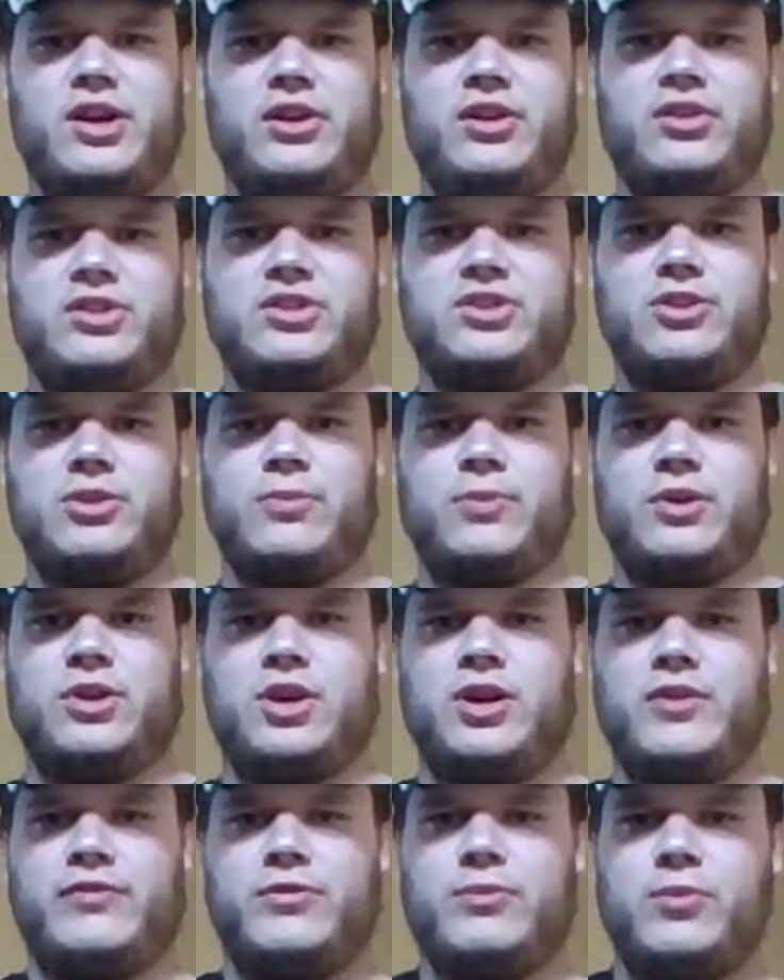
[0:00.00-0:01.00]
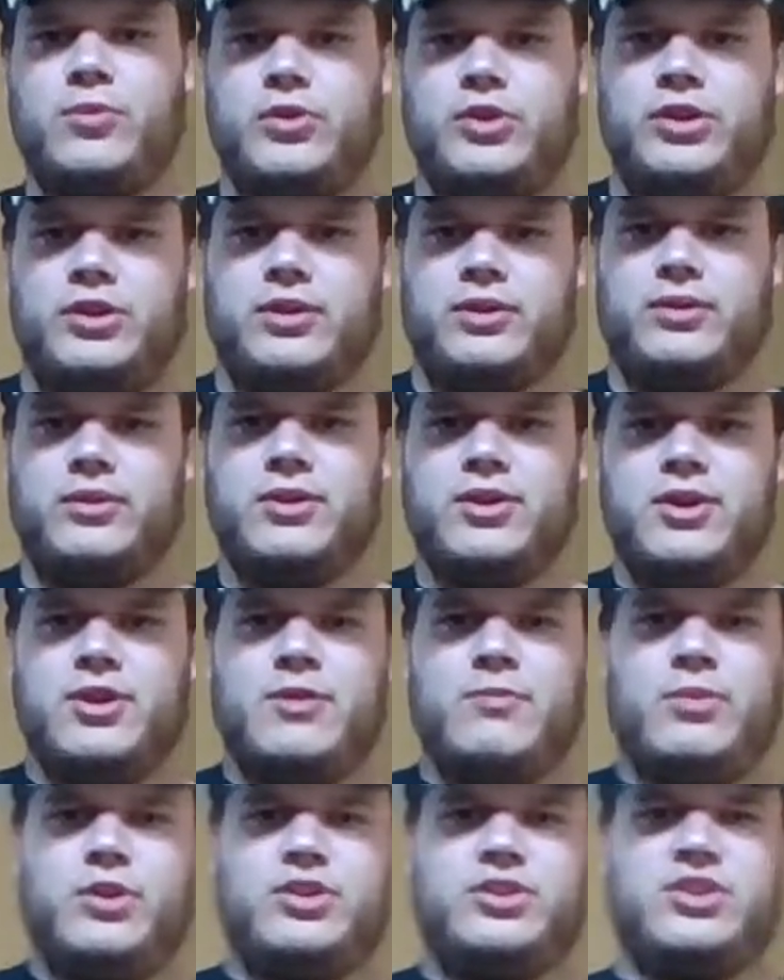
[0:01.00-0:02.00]
You're super comfortable. You can
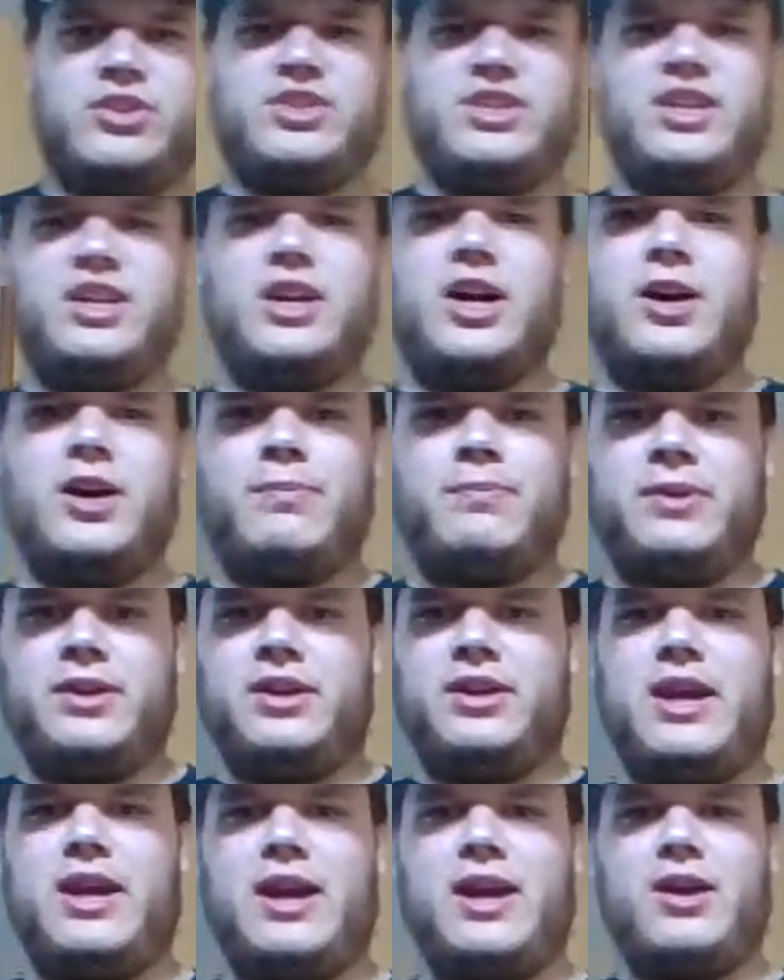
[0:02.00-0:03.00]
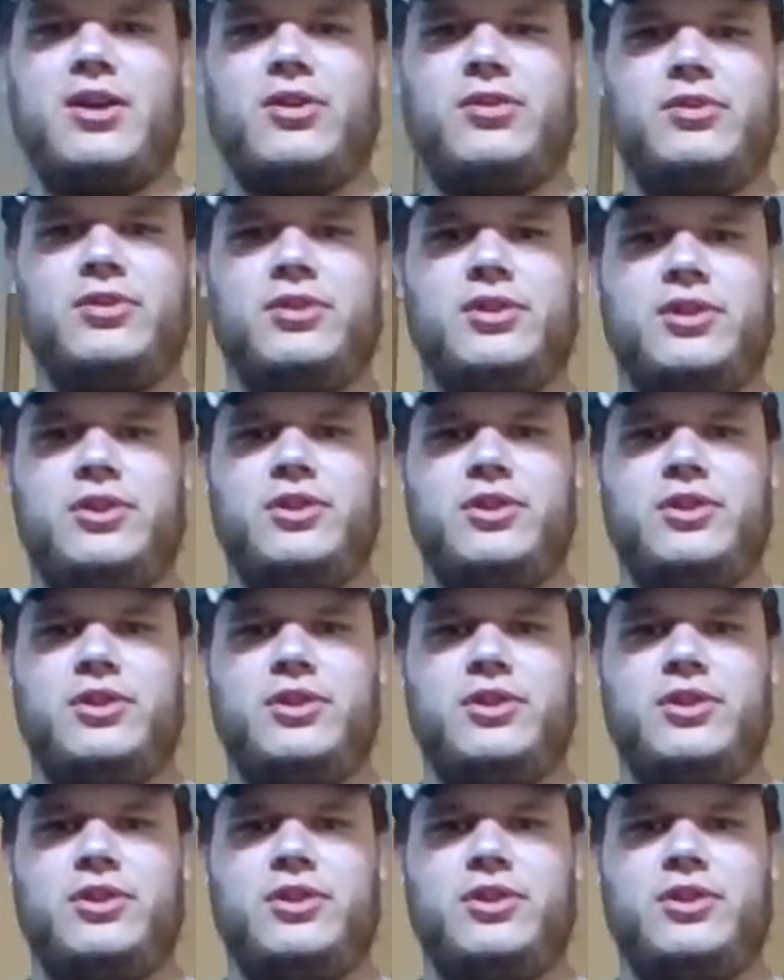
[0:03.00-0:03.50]
put your seat up and down.